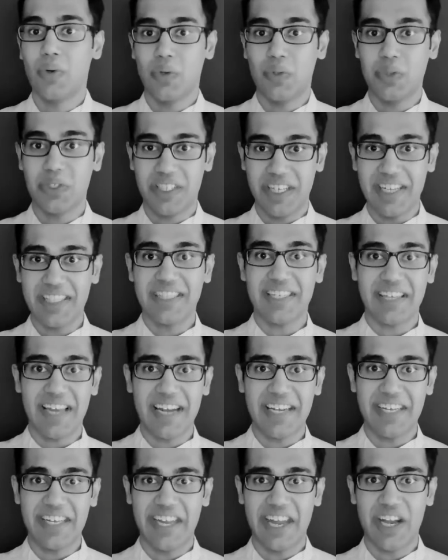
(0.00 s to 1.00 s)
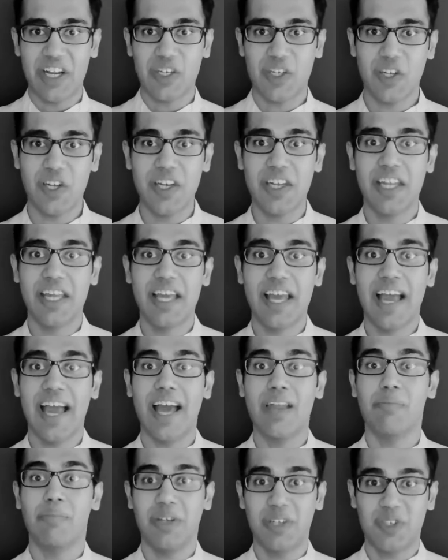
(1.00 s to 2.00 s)
stay in the right direction
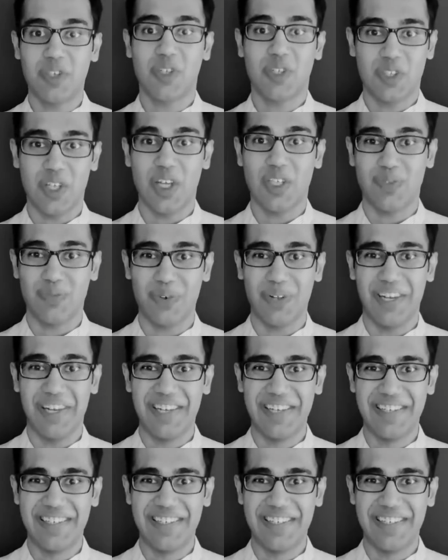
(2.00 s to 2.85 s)
and be successful.